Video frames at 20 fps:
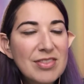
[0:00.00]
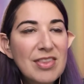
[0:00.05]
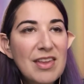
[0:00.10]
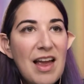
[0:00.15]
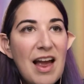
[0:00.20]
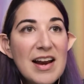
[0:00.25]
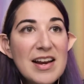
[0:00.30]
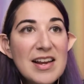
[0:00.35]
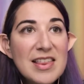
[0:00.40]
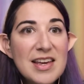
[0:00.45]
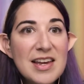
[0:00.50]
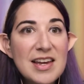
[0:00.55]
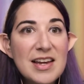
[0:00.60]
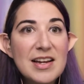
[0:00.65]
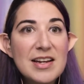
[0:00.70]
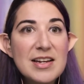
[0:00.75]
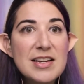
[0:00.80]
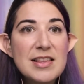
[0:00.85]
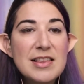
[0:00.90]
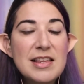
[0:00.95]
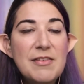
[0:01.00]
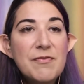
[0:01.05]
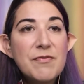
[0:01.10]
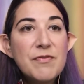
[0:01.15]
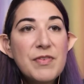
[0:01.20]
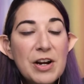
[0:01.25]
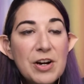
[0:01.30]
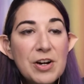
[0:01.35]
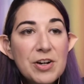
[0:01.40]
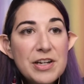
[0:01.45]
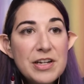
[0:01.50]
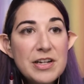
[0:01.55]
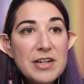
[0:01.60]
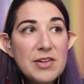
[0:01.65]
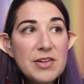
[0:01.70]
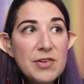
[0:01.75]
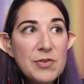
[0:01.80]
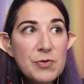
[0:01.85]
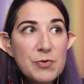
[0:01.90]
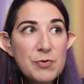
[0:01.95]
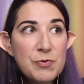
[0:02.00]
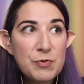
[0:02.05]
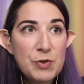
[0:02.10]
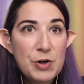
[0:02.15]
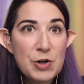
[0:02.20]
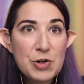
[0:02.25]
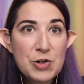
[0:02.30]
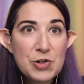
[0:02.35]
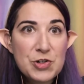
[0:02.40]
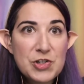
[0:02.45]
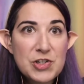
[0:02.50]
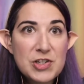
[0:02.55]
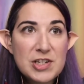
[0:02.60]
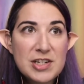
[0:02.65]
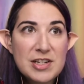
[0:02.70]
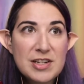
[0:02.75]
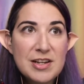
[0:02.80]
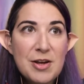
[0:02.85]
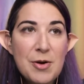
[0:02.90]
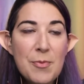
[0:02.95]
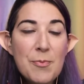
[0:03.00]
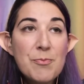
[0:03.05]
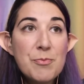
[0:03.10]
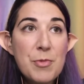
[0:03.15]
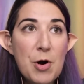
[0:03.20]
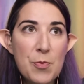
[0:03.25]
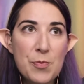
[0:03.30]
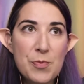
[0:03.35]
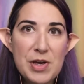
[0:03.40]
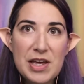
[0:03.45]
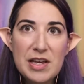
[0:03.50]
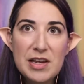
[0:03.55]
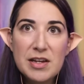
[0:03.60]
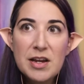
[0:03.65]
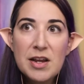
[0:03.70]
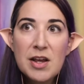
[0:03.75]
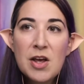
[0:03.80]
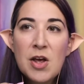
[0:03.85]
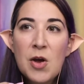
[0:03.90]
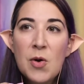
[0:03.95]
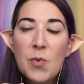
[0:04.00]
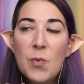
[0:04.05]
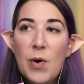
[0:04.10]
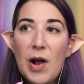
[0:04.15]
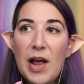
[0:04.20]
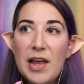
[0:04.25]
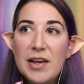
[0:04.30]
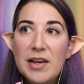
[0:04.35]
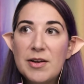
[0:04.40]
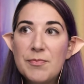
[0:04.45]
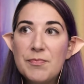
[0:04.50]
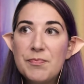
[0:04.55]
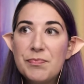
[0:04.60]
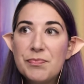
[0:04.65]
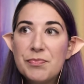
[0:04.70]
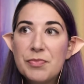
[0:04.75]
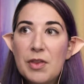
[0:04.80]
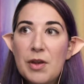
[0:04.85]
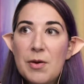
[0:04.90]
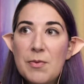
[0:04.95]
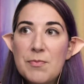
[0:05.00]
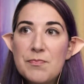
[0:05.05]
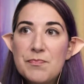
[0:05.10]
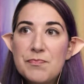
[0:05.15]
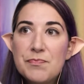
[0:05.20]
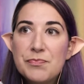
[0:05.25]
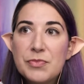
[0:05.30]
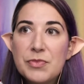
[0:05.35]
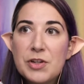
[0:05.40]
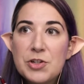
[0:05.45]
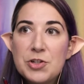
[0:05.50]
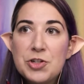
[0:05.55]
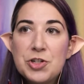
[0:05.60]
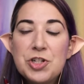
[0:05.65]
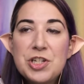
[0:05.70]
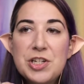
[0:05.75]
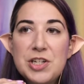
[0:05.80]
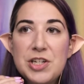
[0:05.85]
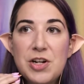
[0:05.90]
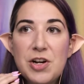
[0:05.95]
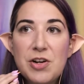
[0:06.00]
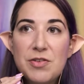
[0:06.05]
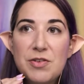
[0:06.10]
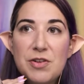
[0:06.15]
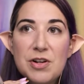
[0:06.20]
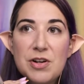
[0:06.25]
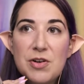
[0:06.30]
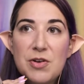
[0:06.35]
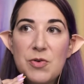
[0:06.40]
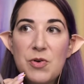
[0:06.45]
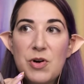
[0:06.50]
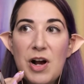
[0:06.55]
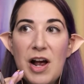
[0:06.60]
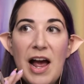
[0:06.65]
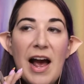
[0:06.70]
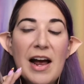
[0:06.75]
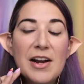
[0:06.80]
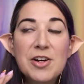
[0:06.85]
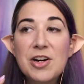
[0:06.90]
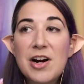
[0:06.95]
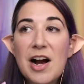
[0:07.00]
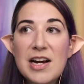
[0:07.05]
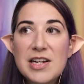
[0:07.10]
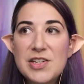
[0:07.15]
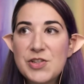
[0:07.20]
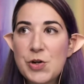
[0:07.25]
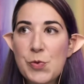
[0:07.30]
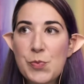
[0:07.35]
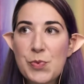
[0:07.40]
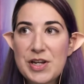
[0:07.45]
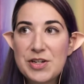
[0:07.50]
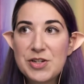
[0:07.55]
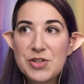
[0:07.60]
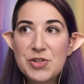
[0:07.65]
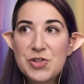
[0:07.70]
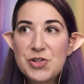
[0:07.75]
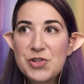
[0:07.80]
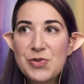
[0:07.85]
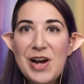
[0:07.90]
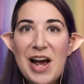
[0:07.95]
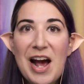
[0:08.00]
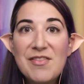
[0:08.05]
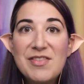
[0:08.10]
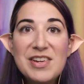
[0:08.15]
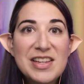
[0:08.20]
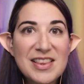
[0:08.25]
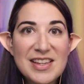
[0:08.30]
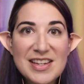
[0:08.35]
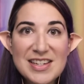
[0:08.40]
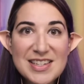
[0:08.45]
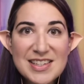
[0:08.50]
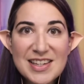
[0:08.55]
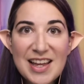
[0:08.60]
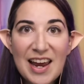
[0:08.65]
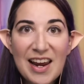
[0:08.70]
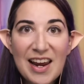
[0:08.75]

I think that very first moment when she had her eyes opened to having this